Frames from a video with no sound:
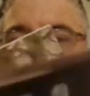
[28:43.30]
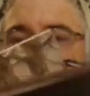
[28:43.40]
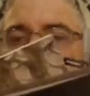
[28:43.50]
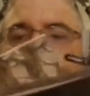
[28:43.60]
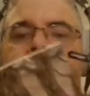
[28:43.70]

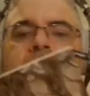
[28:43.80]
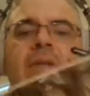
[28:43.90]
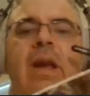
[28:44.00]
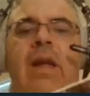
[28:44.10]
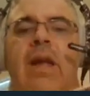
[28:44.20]
The book is
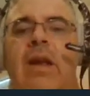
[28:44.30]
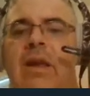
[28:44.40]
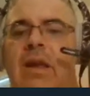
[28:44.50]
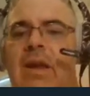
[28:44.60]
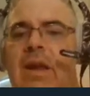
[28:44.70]

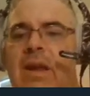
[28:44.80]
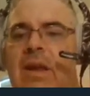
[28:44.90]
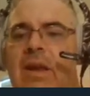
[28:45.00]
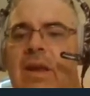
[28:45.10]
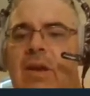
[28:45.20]
dedicated
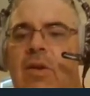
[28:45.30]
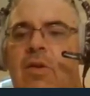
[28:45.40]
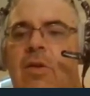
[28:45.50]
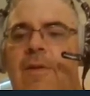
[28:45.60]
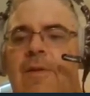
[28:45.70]

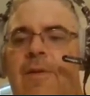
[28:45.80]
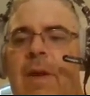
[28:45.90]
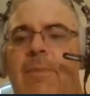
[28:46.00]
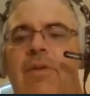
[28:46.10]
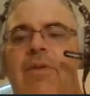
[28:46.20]
to
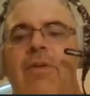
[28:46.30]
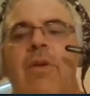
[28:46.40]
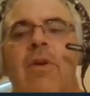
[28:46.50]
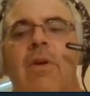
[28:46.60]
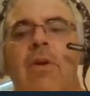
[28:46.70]
Phipps,
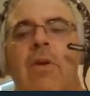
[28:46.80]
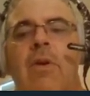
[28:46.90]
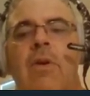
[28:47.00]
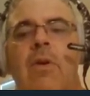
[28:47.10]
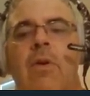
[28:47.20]

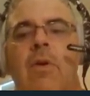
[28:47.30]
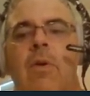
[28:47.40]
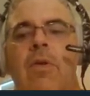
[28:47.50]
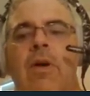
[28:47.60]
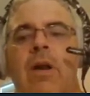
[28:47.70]

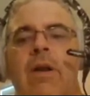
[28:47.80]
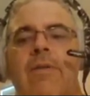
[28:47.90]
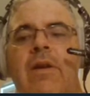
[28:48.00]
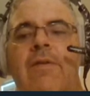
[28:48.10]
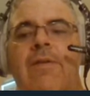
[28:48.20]
who thought
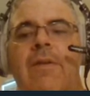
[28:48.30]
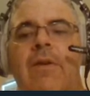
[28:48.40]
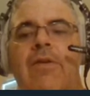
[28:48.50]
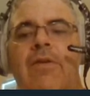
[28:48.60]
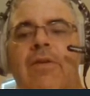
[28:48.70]
of it
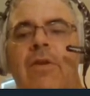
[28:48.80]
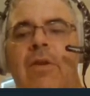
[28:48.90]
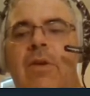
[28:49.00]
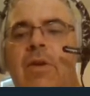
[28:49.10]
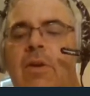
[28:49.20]
first
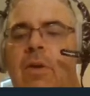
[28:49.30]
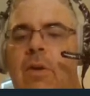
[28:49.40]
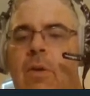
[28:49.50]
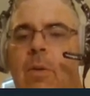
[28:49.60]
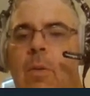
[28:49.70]

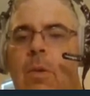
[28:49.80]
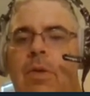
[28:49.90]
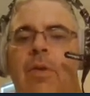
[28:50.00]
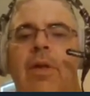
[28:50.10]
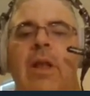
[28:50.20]
with
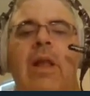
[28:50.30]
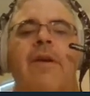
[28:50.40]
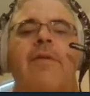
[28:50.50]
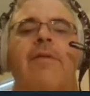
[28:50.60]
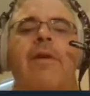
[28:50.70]
all the
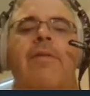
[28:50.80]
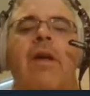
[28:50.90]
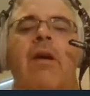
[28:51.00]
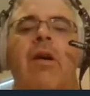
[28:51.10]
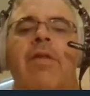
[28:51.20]
love of
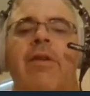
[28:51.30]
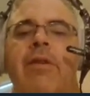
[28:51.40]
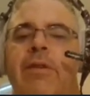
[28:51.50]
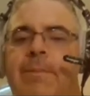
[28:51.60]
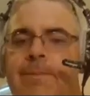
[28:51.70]
the author.